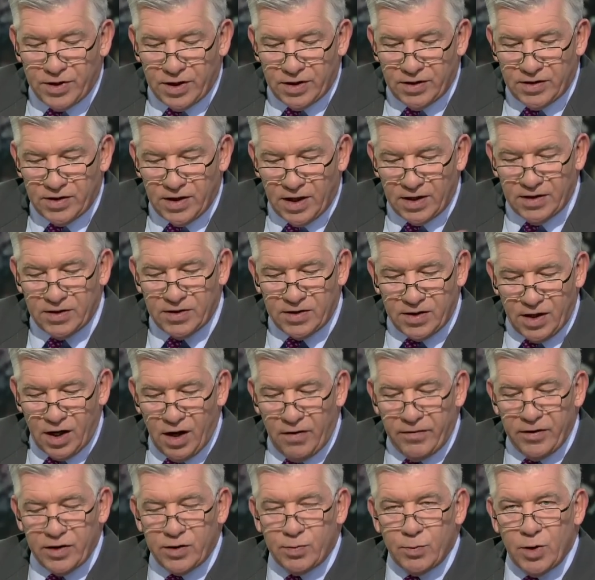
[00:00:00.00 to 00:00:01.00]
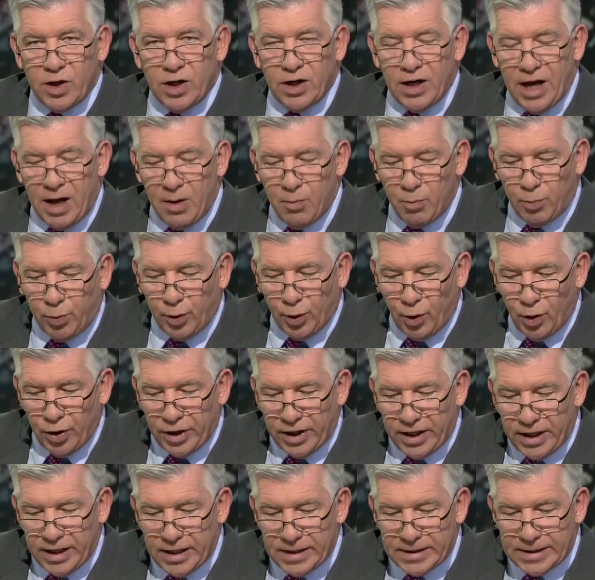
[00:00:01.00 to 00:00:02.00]
it says, servicemen and
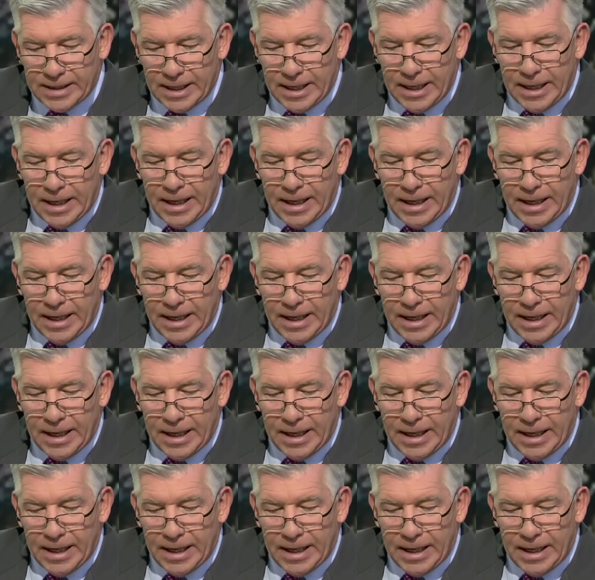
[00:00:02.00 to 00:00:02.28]
employees